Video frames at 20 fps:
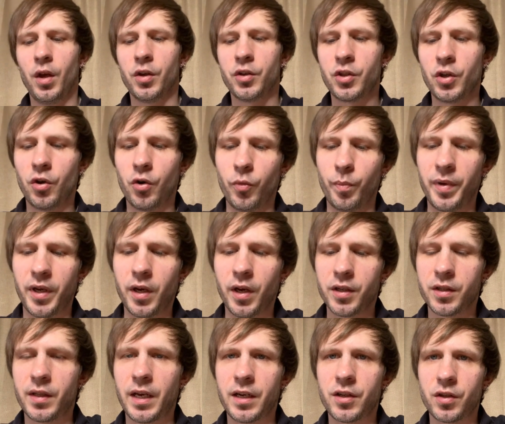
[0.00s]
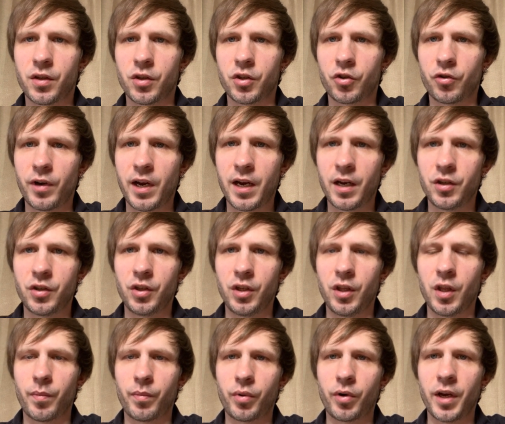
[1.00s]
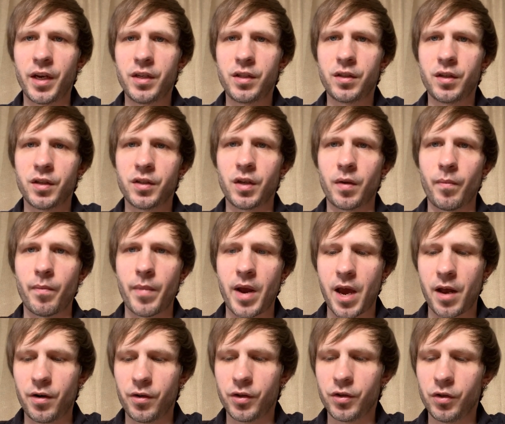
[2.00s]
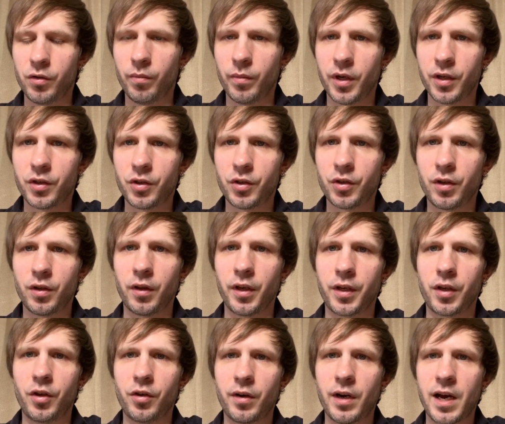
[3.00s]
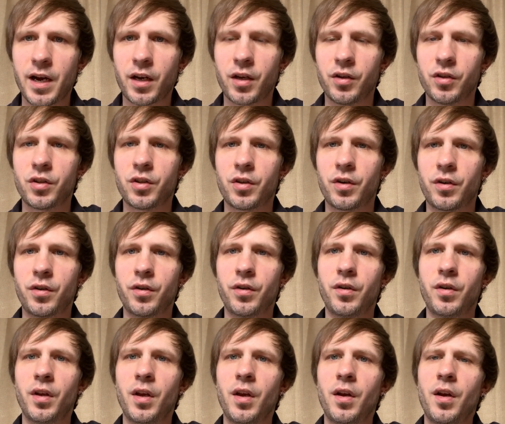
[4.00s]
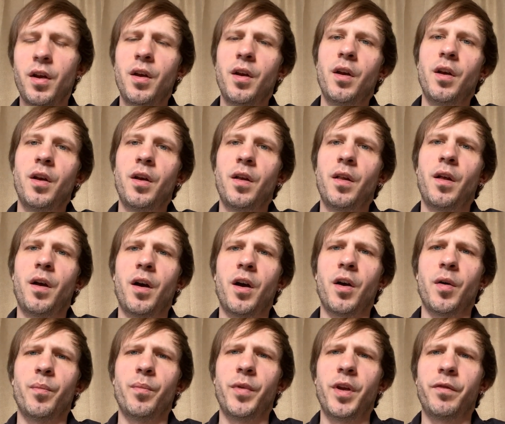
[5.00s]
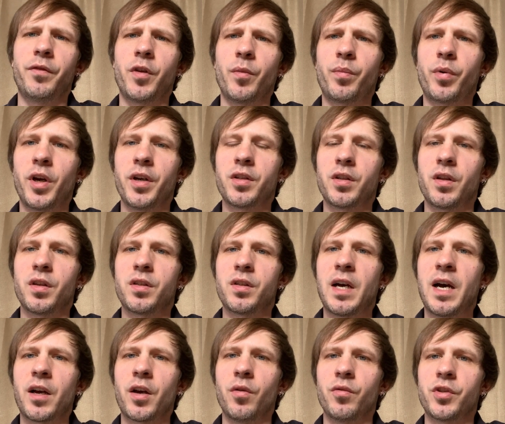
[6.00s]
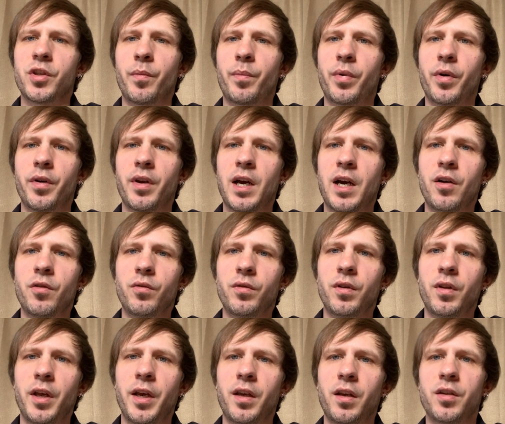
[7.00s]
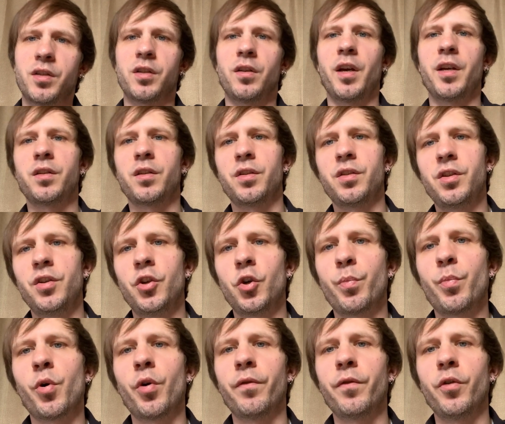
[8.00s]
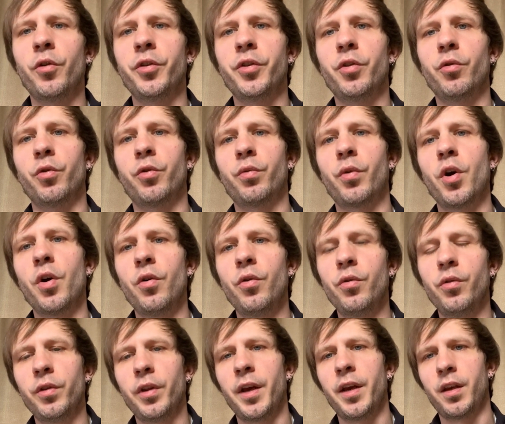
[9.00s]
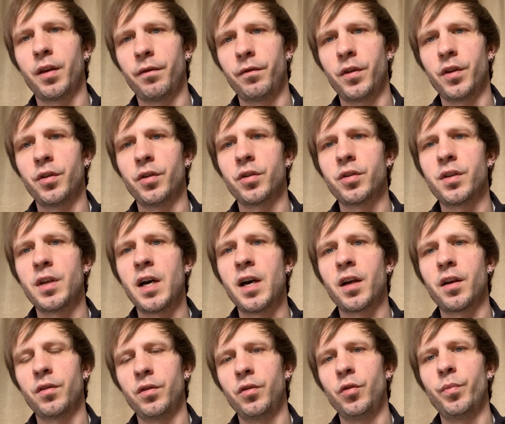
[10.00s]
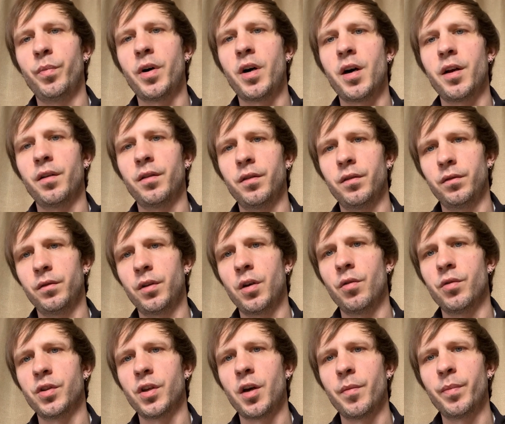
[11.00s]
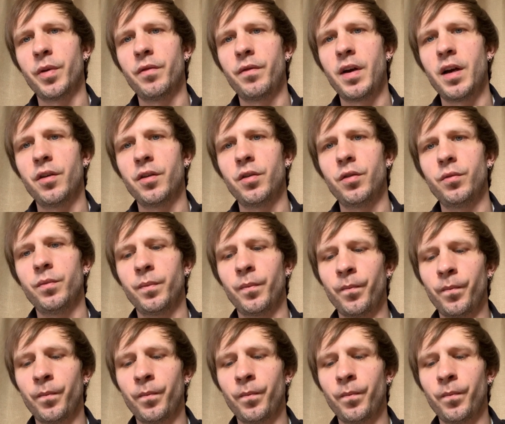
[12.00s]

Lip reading: So because that's the strategy, the price doesn't matter too much. Like you're not concerned if the price of the stock goes up or down. Like it's nice to see your portfolio grow, like if your stock you bought goes up in value.